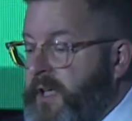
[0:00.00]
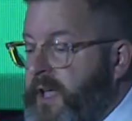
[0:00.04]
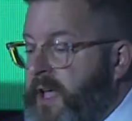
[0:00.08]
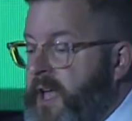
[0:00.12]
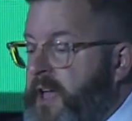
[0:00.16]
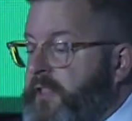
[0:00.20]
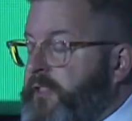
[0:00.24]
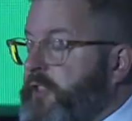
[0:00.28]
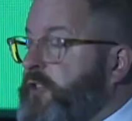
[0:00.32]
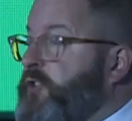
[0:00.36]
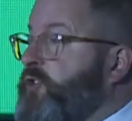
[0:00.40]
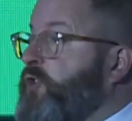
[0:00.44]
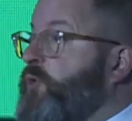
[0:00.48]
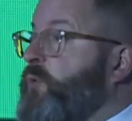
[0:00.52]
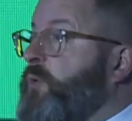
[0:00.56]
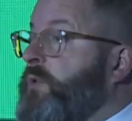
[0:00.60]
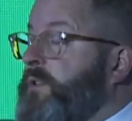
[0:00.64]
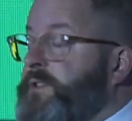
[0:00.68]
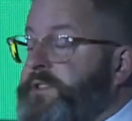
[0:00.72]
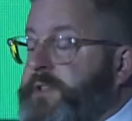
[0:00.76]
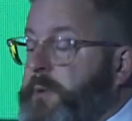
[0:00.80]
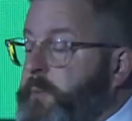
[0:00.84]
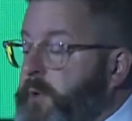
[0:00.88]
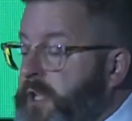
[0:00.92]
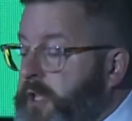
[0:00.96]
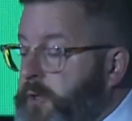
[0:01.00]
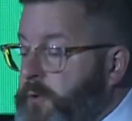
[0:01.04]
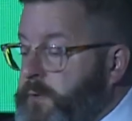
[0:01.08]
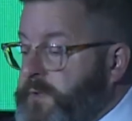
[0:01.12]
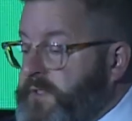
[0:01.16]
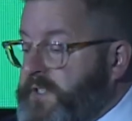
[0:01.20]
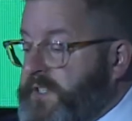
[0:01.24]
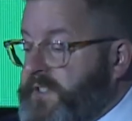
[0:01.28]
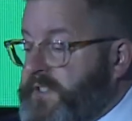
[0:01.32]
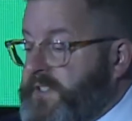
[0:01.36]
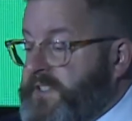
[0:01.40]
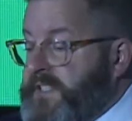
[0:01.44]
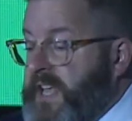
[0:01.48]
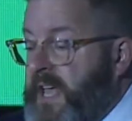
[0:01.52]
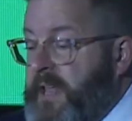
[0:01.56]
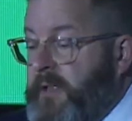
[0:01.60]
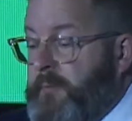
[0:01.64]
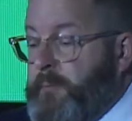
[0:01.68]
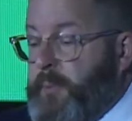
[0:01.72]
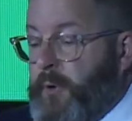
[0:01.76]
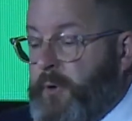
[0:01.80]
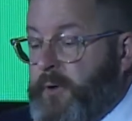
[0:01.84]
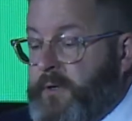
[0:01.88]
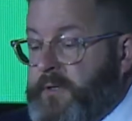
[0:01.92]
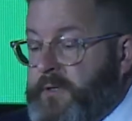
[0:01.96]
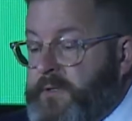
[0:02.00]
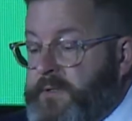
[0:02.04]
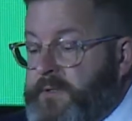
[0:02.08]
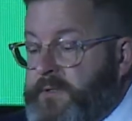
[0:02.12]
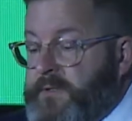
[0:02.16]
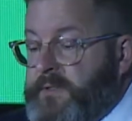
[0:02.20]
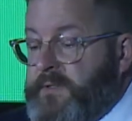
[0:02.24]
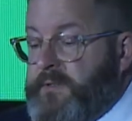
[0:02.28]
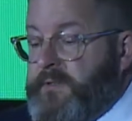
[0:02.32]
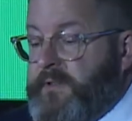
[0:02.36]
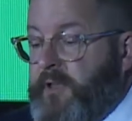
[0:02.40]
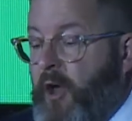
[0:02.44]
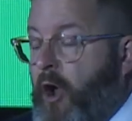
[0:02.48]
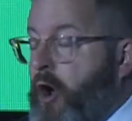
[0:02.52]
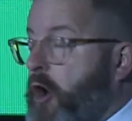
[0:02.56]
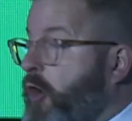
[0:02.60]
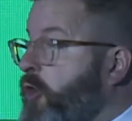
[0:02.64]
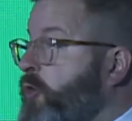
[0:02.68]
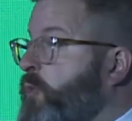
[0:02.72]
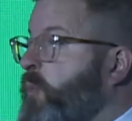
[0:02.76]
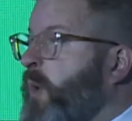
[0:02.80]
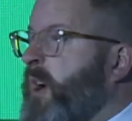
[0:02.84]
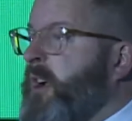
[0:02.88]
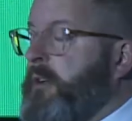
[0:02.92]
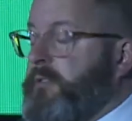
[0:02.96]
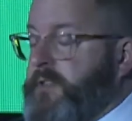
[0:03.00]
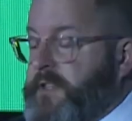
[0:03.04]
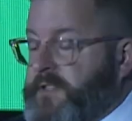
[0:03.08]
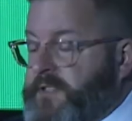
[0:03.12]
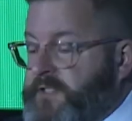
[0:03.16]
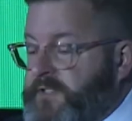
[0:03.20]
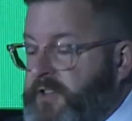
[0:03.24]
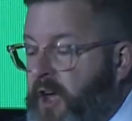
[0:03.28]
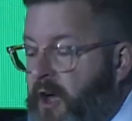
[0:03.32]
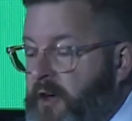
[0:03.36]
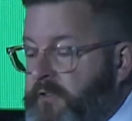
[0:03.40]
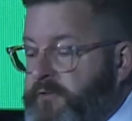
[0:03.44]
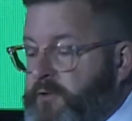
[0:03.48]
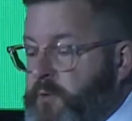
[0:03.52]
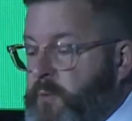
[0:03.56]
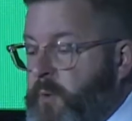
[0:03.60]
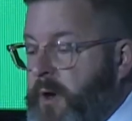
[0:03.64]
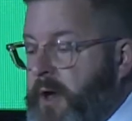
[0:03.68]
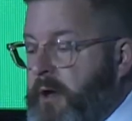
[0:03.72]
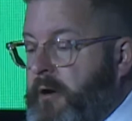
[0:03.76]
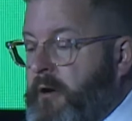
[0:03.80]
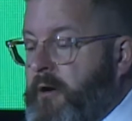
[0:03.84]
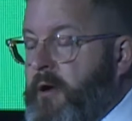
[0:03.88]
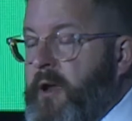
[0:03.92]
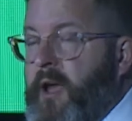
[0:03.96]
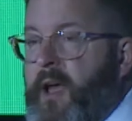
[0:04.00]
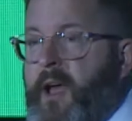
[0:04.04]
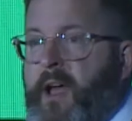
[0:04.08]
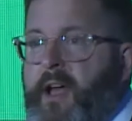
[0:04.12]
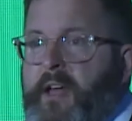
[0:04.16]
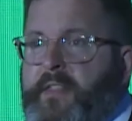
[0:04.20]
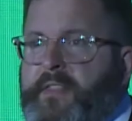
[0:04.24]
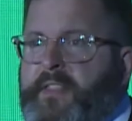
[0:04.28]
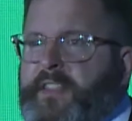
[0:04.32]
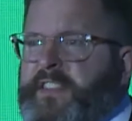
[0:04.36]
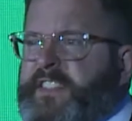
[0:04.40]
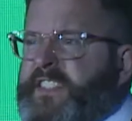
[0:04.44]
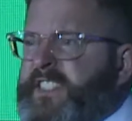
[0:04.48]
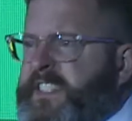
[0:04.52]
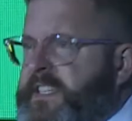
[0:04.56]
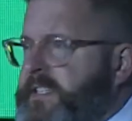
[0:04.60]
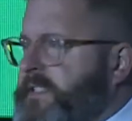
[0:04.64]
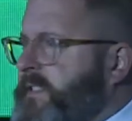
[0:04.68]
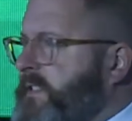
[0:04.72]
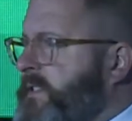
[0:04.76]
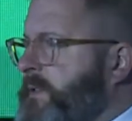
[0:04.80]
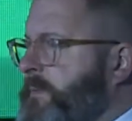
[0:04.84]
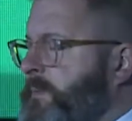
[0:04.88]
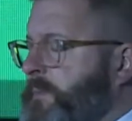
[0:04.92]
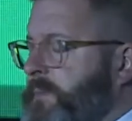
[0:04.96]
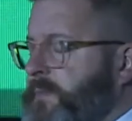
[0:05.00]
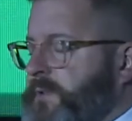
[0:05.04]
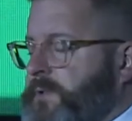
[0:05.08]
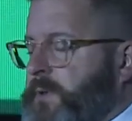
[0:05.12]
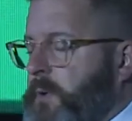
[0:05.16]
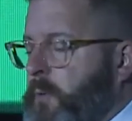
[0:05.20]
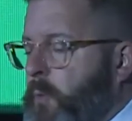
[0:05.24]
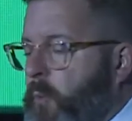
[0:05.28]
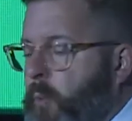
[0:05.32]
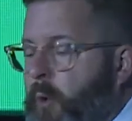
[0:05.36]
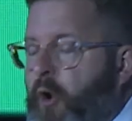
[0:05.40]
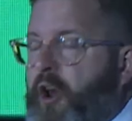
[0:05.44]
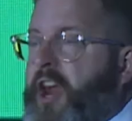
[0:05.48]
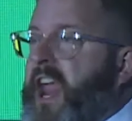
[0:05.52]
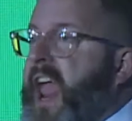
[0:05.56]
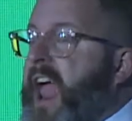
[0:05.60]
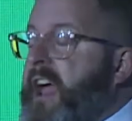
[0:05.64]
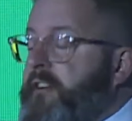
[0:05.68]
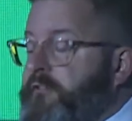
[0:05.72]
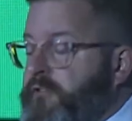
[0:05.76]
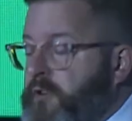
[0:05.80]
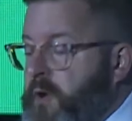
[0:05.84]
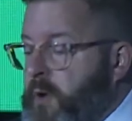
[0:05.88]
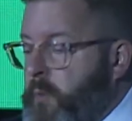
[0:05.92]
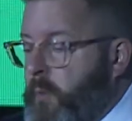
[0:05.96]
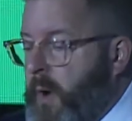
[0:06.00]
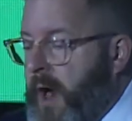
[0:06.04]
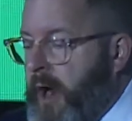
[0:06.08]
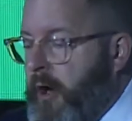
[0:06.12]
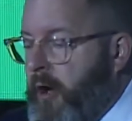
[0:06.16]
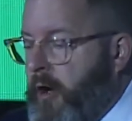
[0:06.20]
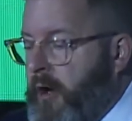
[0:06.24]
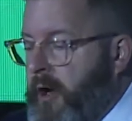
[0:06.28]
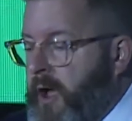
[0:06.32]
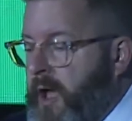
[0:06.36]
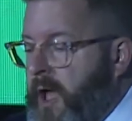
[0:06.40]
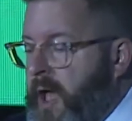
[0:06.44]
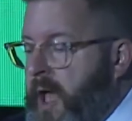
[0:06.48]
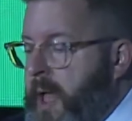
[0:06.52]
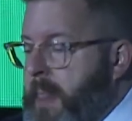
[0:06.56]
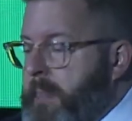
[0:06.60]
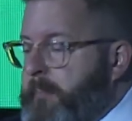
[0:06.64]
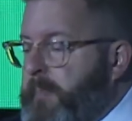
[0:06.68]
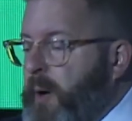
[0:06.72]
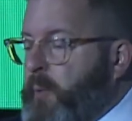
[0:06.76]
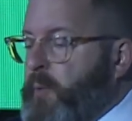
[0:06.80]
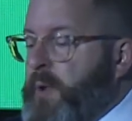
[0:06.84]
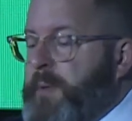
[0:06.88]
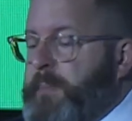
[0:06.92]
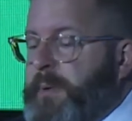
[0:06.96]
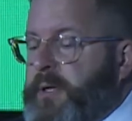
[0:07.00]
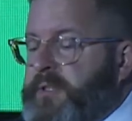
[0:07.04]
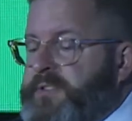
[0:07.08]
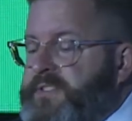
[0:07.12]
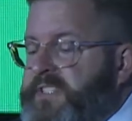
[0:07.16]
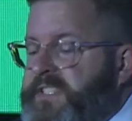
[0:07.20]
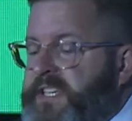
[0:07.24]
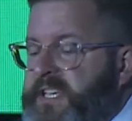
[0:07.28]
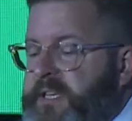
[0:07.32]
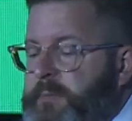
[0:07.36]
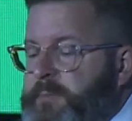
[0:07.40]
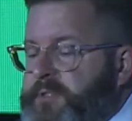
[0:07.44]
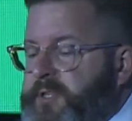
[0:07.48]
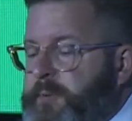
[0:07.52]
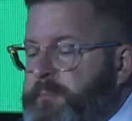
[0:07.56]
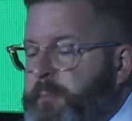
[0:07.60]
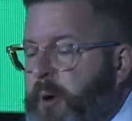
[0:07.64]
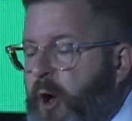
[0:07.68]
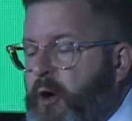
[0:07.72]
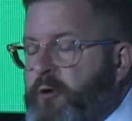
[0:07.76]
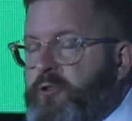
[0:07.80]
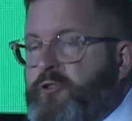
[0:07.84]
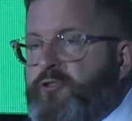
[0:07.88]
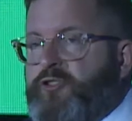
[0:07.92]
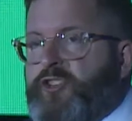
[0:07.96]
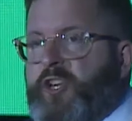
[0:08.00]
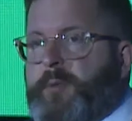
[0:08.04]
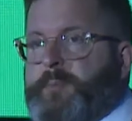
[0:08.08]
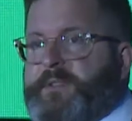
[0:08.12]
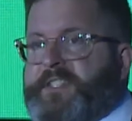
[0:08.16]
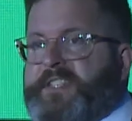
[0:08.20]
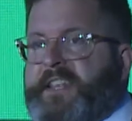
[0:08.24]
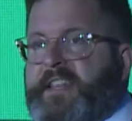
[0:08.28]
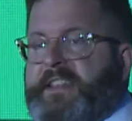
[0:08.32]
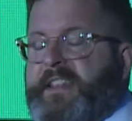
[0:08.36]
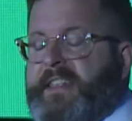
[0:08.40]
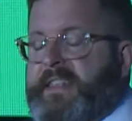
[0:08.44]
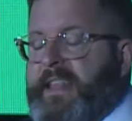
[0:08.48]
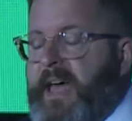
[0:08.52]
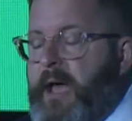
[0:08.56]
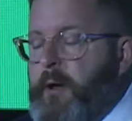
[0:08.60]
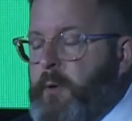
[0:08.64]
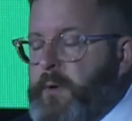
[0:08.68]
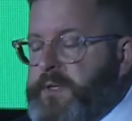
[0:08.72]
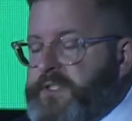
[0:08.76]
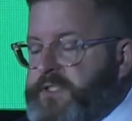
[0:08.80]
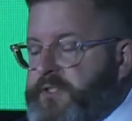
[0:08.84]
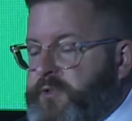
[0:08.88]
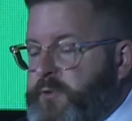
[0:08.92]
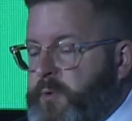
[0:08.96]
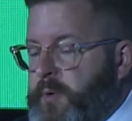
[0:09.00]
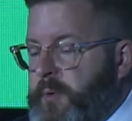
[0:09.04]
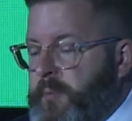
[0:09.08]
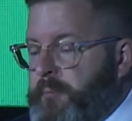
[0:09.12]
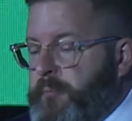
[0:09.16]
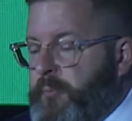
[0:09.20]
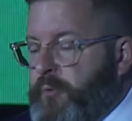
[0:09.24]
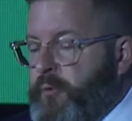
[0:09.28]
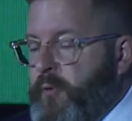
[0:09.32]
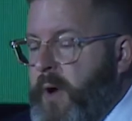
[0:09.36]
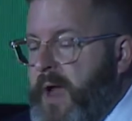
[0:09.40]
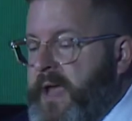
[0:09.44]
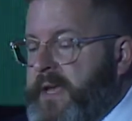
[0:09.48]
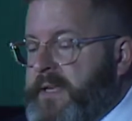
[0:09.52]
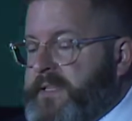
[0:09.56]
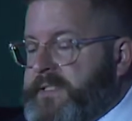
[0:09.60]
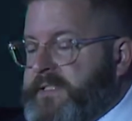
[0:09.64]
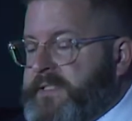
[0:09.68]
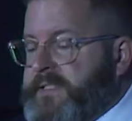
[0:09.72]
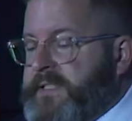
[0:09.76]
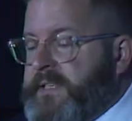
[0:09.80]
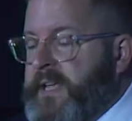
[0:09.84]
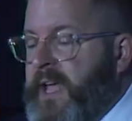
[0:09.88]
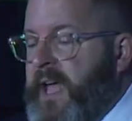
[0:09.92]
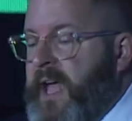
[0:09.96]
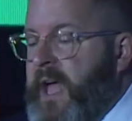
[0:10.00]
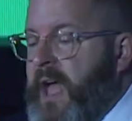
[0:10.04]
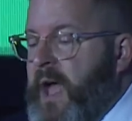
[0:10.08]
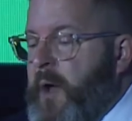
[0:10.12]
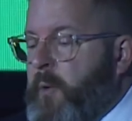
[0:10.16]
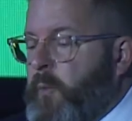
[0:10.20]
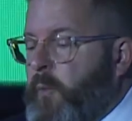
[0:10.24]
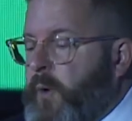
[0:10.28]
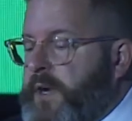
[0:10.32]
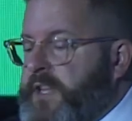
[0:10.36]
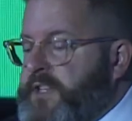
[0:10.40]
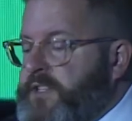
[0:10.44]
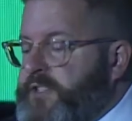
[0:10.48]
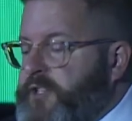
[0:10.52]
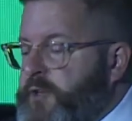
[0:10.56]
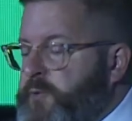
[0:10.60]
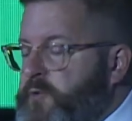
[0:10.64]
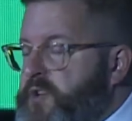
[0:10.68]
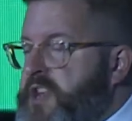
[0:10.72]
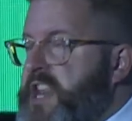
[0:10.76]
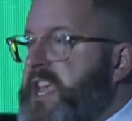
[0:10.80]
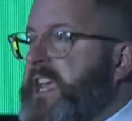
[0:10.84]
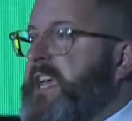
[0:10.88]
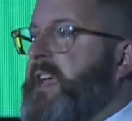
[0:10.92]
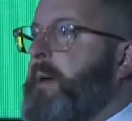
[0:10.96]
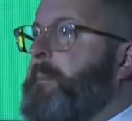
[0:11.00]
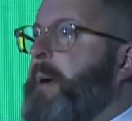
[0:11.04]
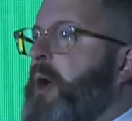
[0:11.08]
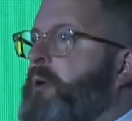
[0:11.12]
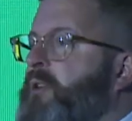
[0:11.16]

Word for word: The tools that we use to sell books, the hardware, the software, the systems, work everywhere. But we build teams and partnerships that allow us to embrace what is unique about